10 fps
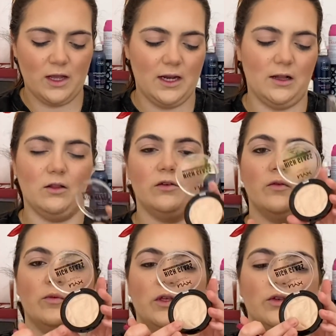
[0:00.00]
and I love
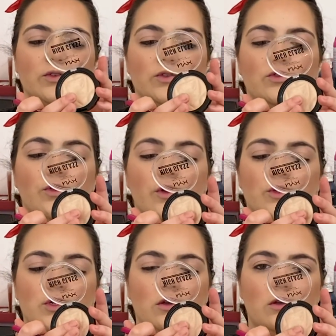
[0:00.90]
it because you
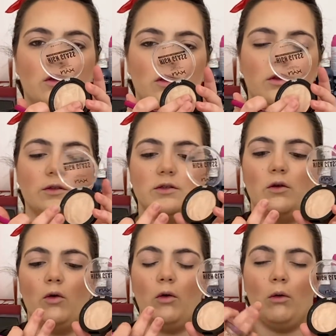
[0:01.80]
touch it and it's gone.